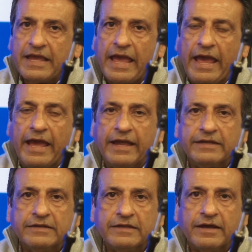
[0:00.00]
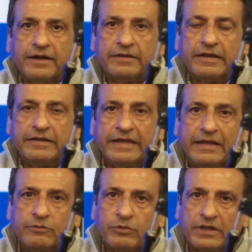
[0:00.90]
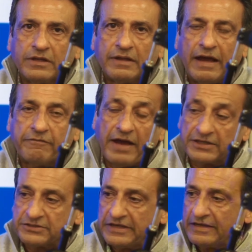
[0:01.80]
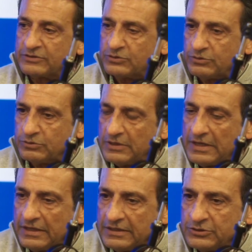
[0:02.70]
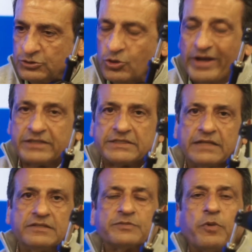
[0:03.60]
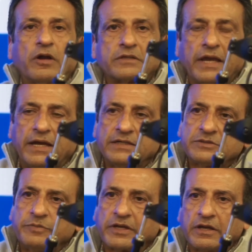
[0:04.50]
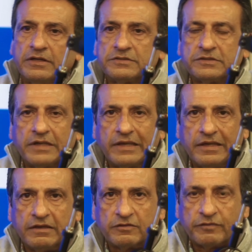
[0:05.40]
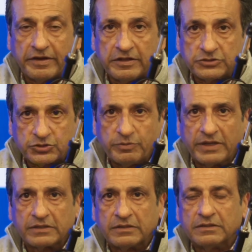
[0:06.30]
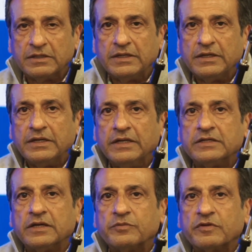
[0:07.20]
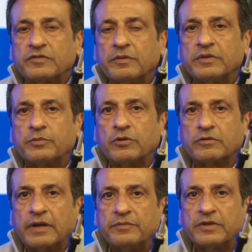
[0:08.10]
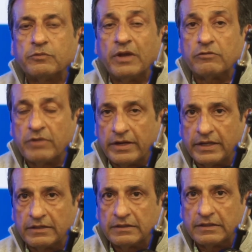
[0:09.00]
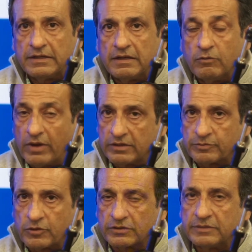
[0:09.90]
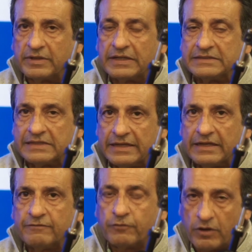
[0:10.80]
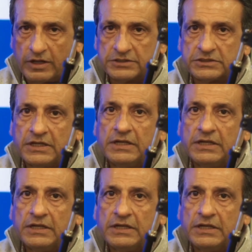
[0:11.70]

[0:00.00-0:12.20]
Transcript: And I've asked Neil to join us at this podcast because he is very instrumental in terms of some of the programs that we are running. One of the programs that he's leading for us,